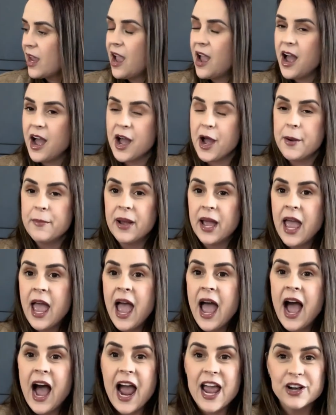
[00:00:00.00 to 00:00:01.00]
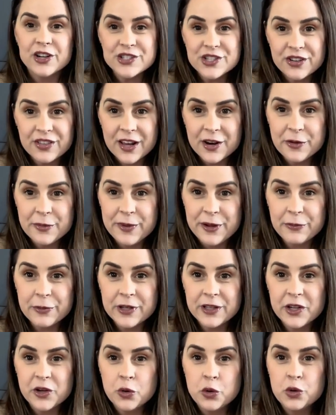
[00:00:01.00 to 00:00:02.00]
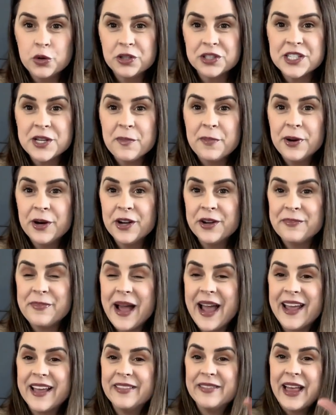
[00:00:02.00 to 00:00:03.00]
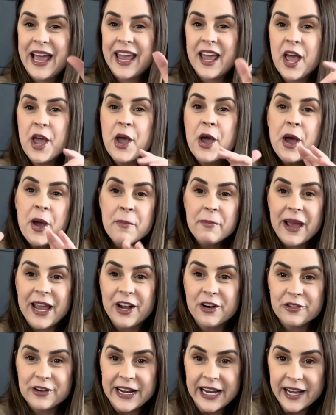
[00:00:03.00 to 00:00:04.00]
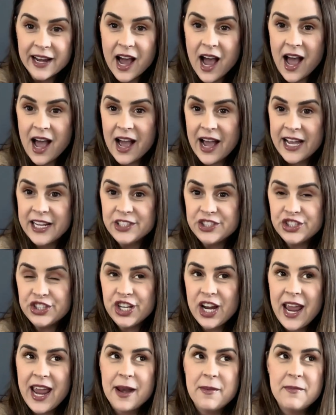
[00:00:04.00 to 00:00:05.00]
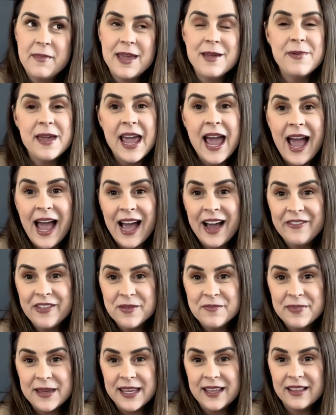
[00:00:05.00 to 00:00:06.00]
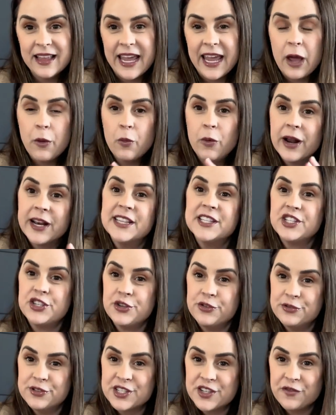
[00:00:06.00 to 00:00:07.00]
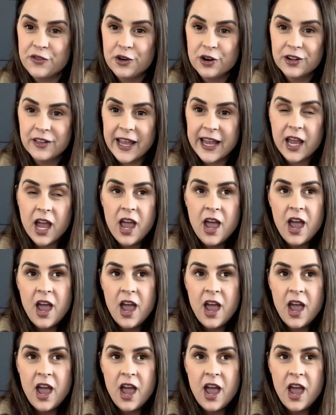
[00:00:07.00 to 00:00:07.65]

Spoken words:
I also thought it would be really cool to put by like my green hutch and maybe have it be like what it's used for, like